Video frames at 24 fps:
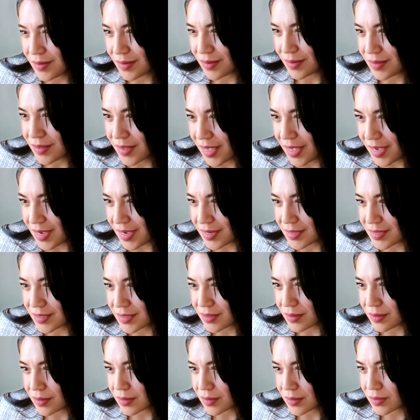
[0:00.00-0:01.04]
Okay,
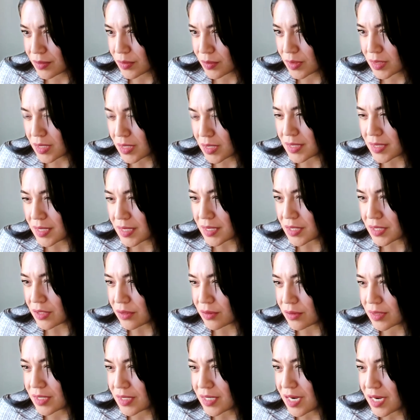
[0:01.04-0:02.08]
so this one says, is there
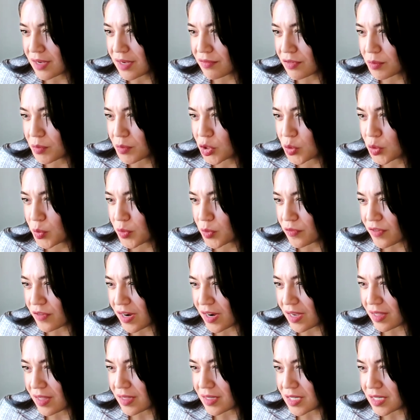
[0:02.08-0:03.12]
a time frame to
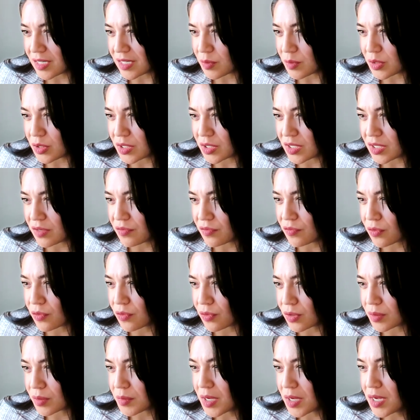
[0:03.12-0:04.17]
provide the DWC
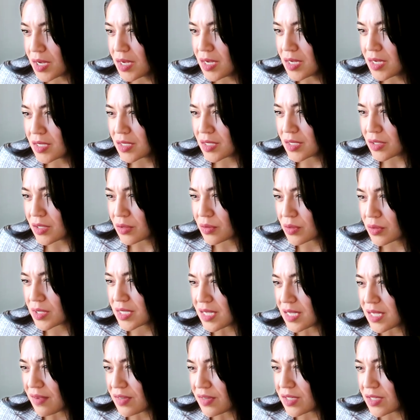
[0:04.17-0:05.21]
form
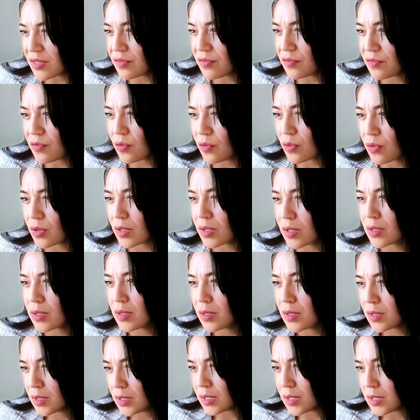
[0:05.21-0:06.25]
074
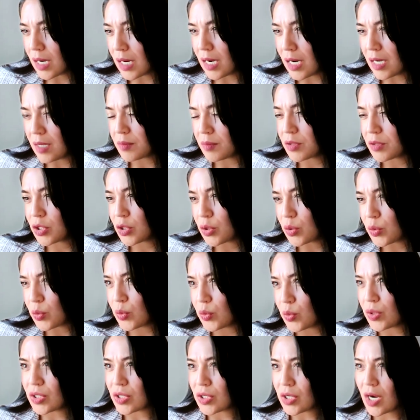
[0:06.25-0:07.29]
to
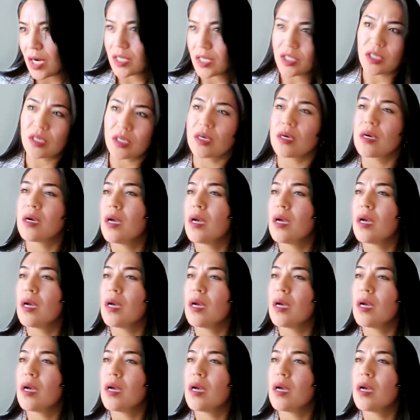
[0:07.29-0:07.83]
the doctor?